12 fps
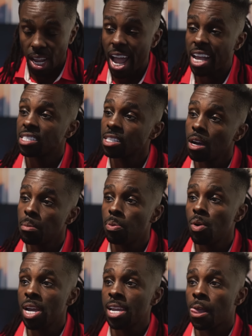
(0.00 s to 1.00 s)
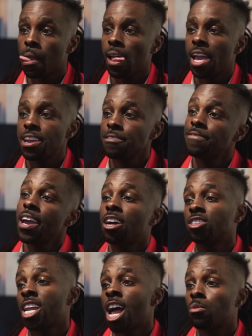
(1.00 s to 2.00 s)
at some point he
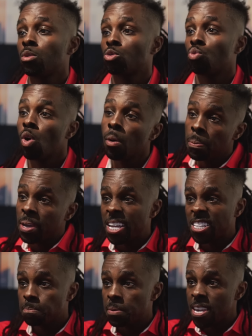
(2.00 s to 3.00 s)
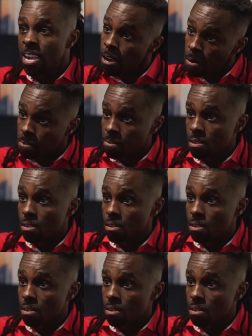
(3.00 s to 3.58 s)
found out I was whooping his BM.